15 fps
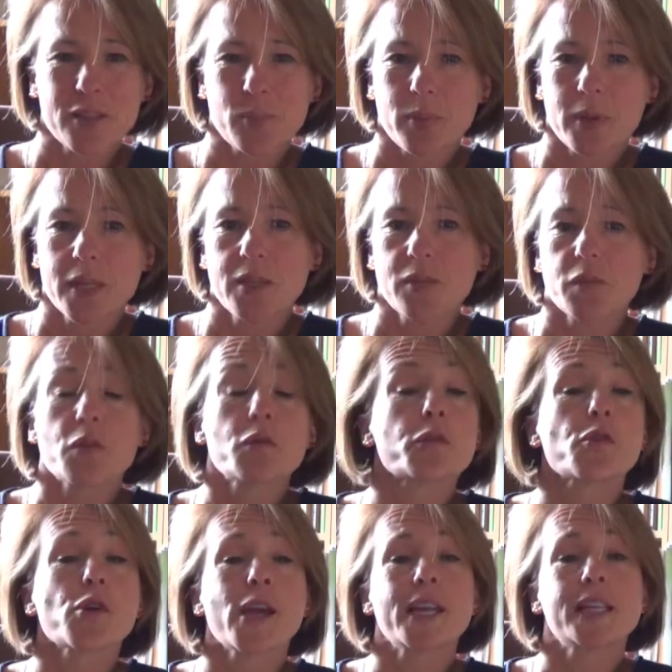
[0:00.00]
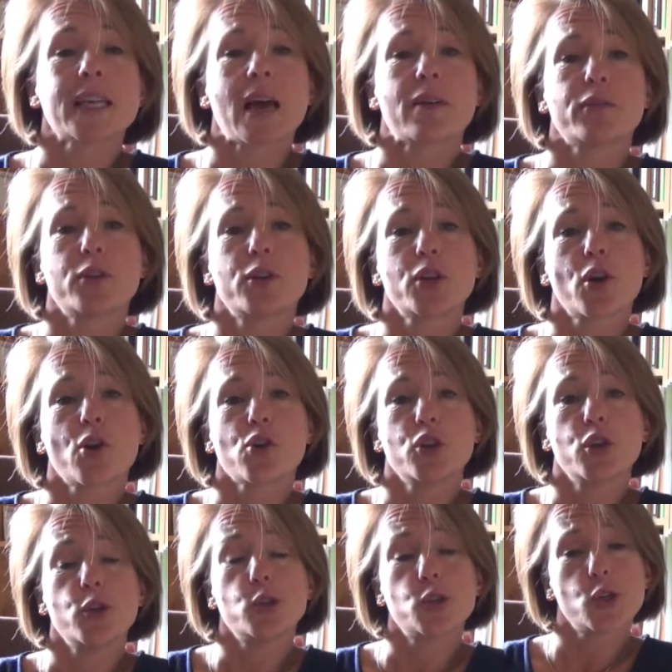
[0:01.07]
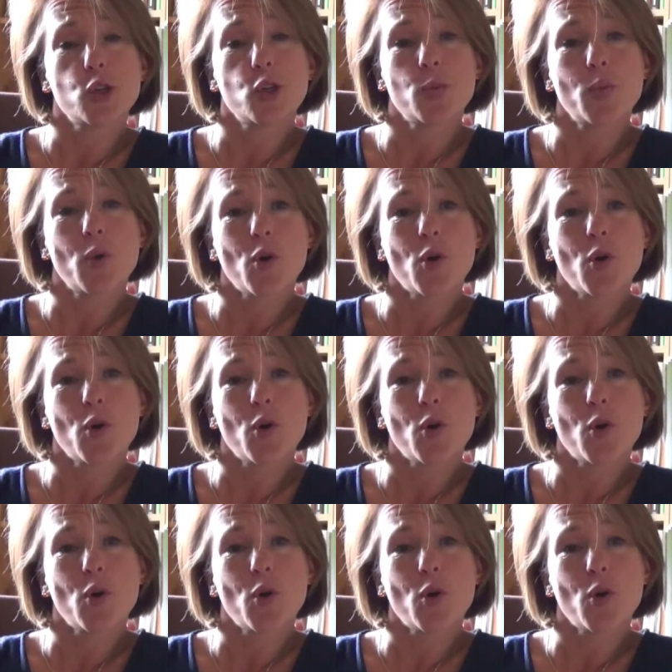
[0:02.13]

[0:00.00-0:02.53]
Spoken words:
please feel free to have a look on YouTube,